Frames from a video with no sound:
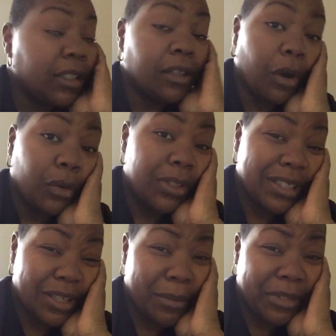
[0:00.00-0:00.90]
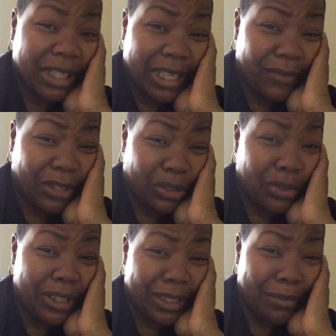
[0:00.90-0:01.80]
The only Summer's Eve that
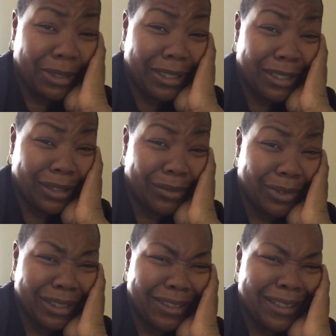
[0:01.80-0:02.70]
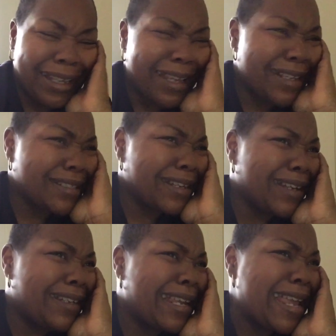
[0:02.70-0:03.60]
you need to be dealing with is
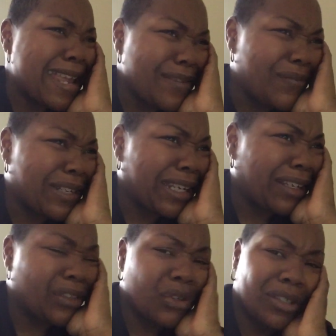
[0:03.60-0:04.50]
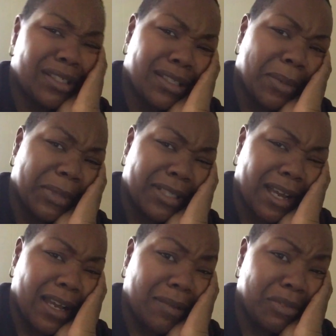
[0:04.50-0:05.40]
an evening during the
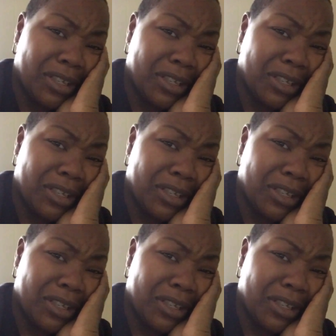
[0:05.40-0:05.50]
summertime.